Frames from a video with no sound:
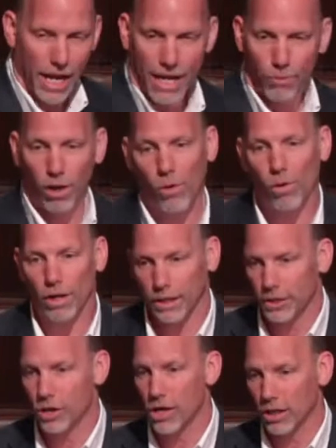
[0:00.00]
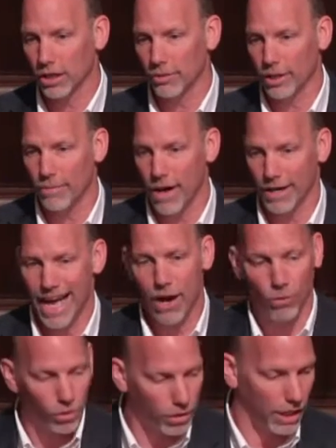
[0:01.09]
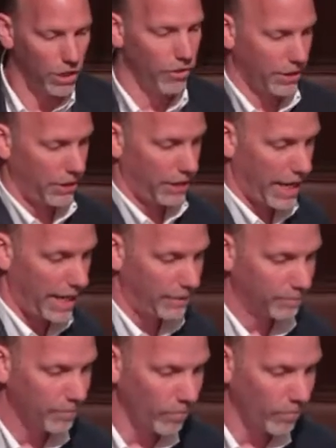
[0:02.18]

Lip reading: and what I wanted to talk a little bit about how we're addressing that.